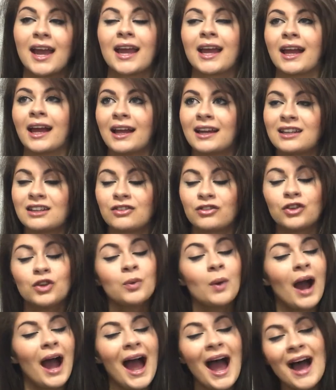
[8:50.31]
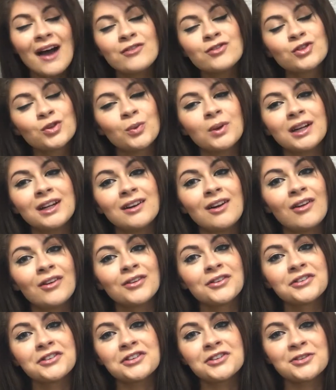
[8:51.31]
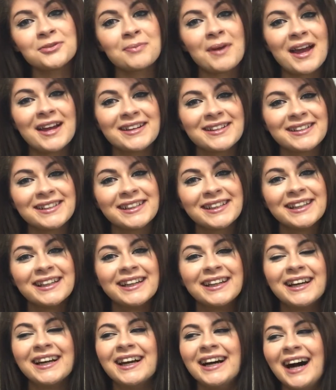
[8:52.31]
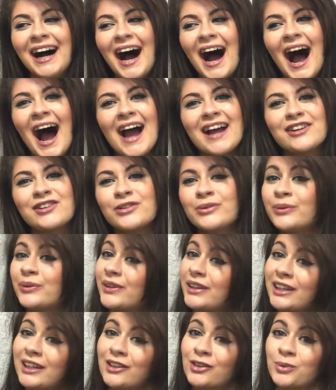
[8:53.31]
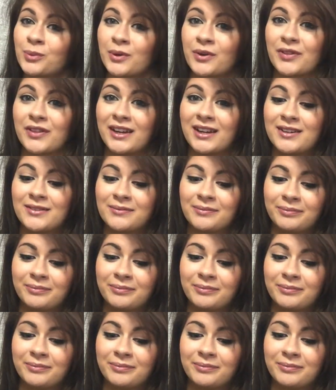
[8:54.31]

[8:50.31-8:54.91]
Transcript: and if you have $20 to spend, I do think it's worth it.